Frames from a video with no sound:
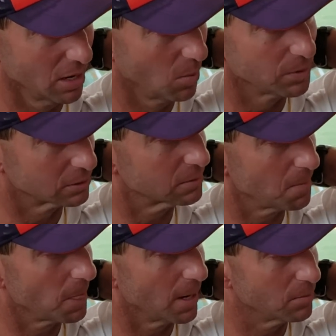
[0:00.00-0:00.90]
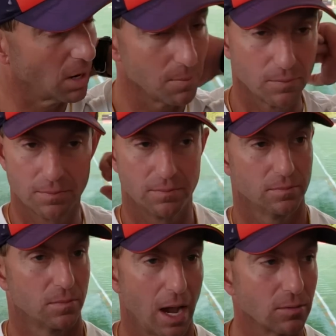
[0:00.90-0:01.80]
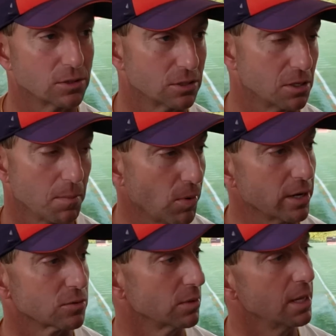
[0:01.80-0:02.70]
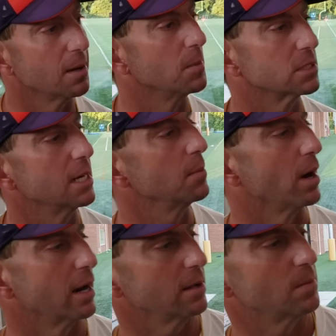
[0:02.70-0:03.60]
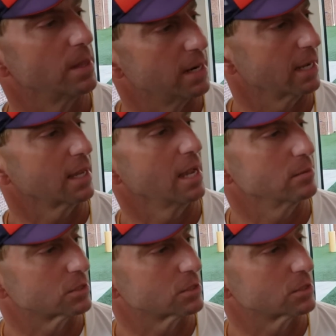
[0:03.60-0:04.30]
to help us. I'm, I'm, i was as impressed with him as anybody in that game